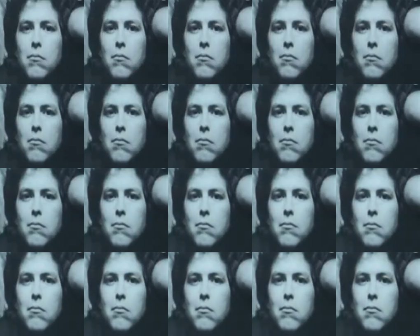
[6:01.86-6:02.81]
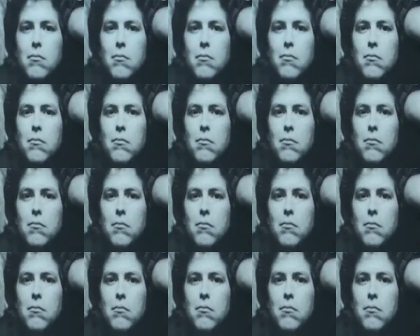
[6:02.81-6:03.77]

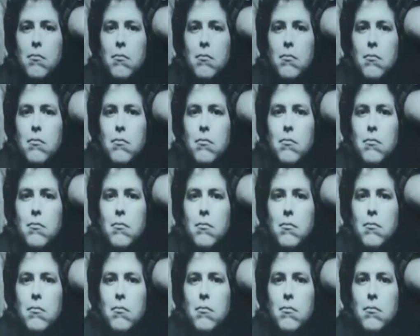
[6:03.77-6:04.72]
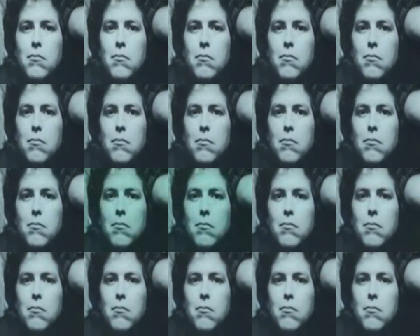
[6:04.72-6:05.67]

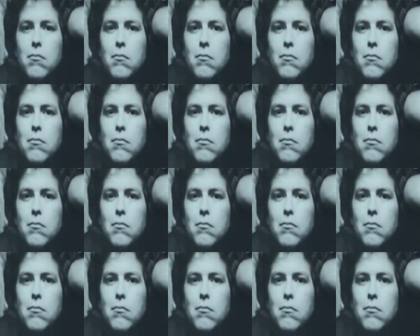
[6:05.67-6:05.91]
This person isn't speaking.